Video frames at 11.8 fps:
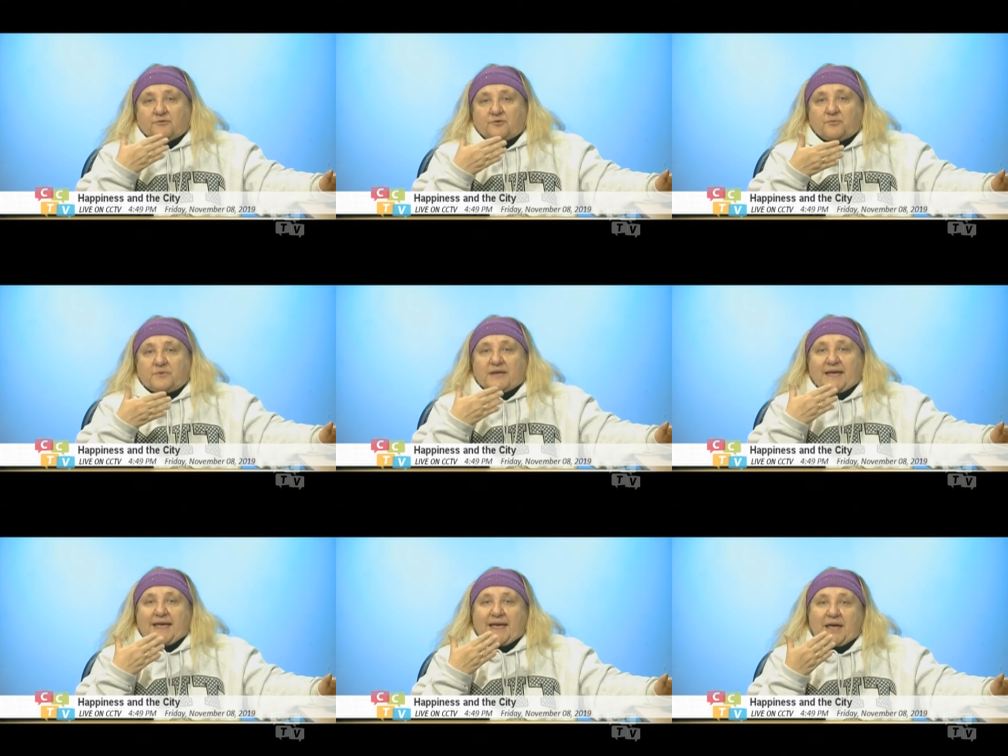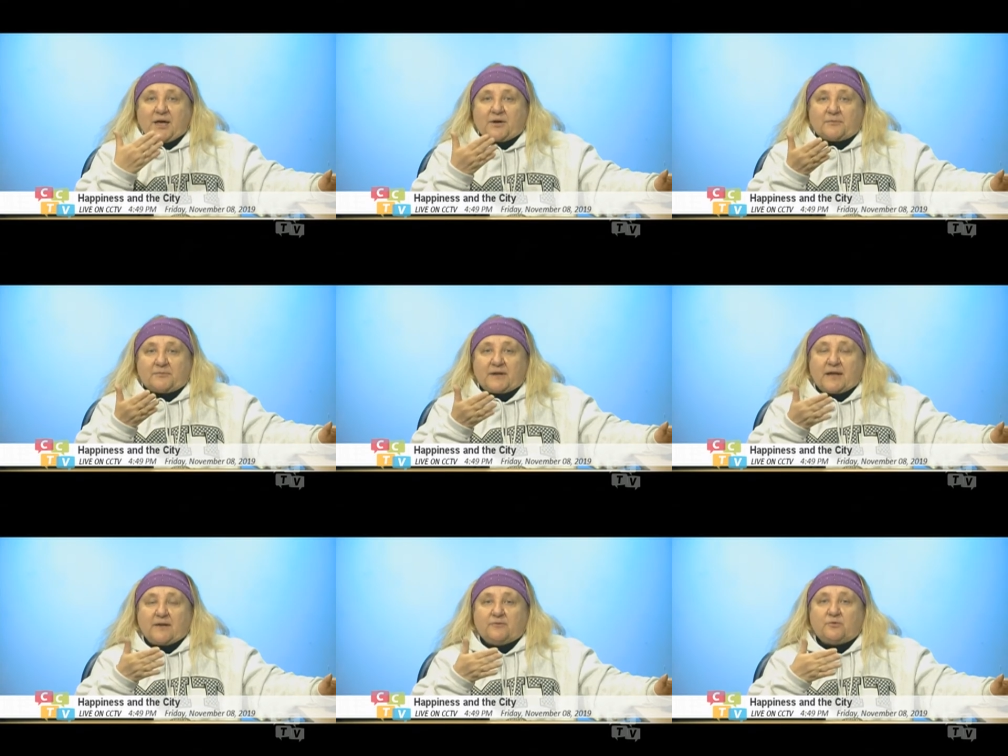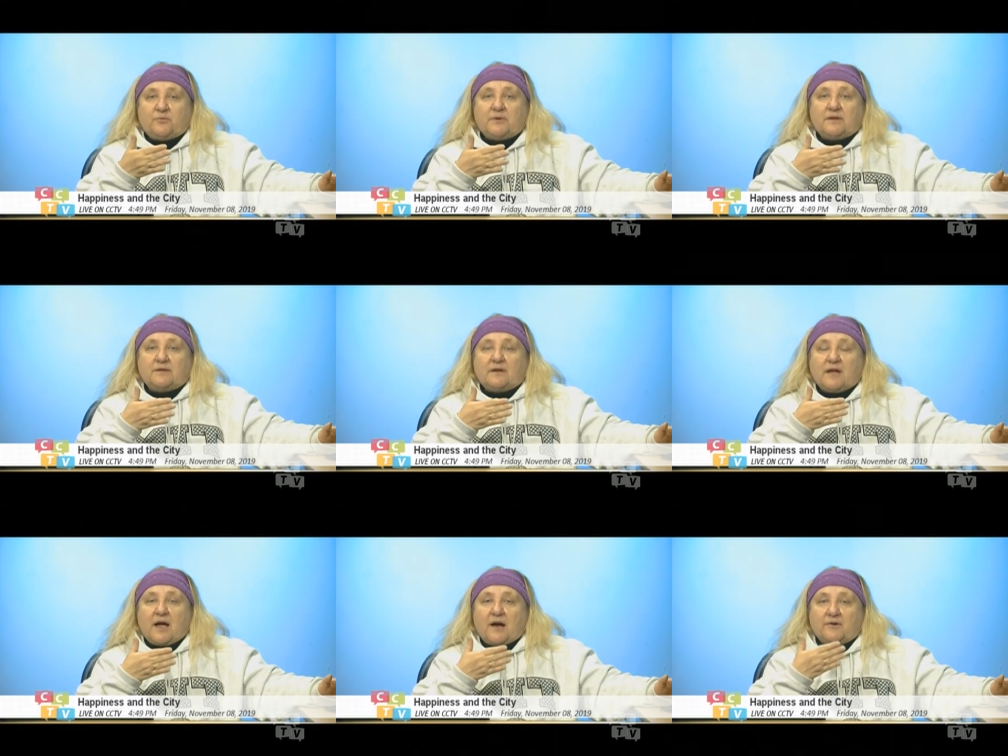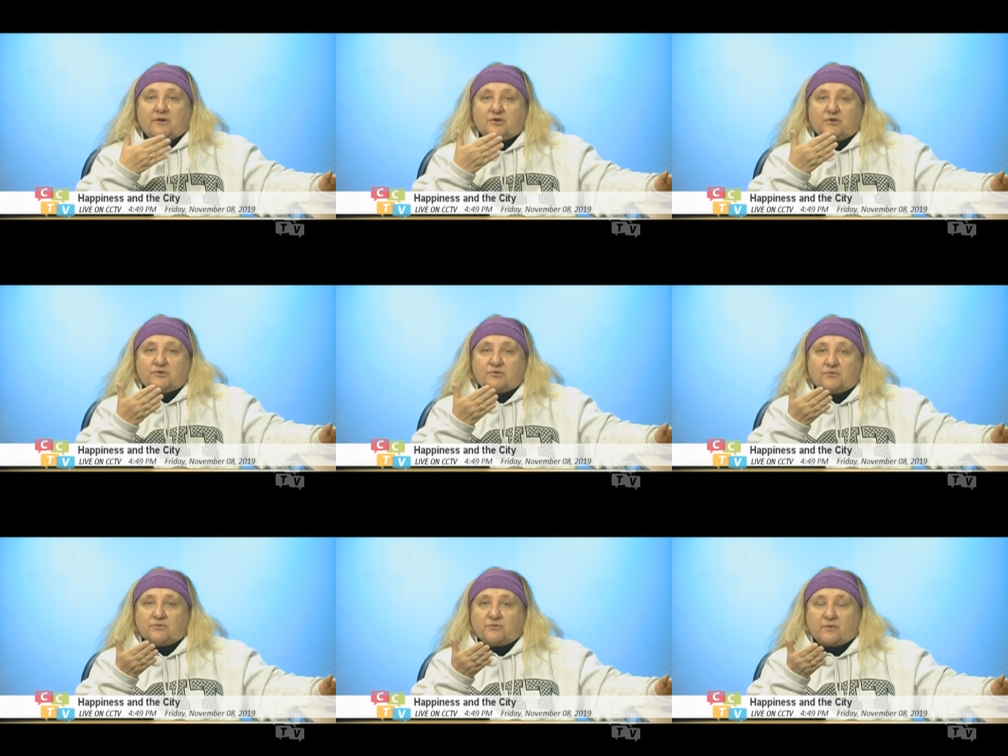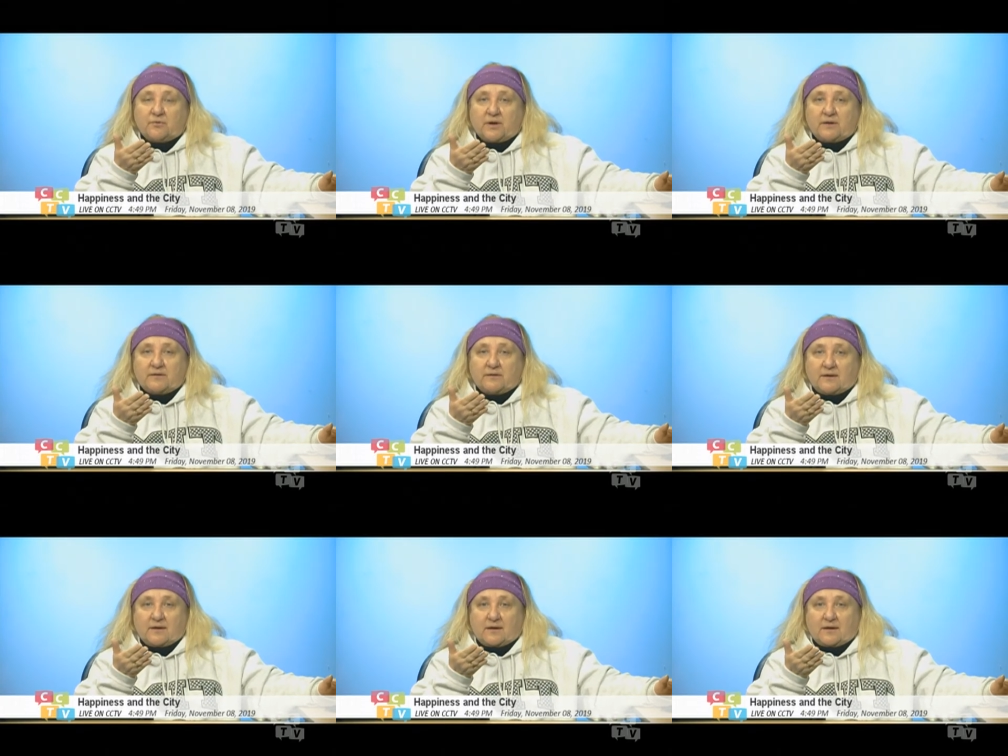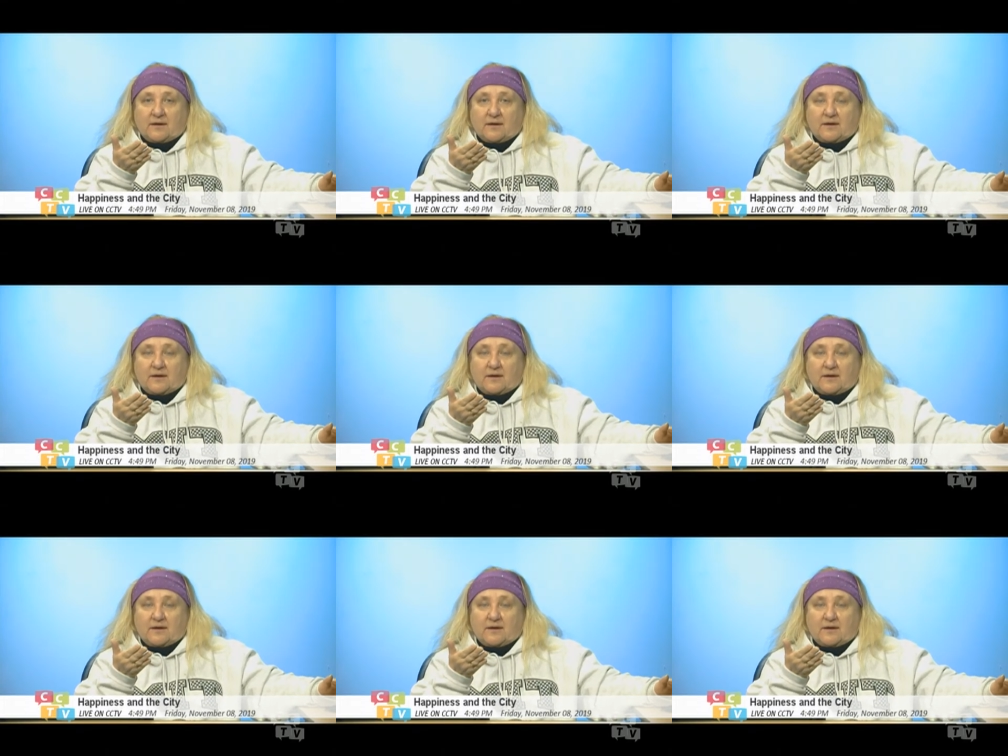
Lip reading: to be helped, they have to be encouraged to do the right thing.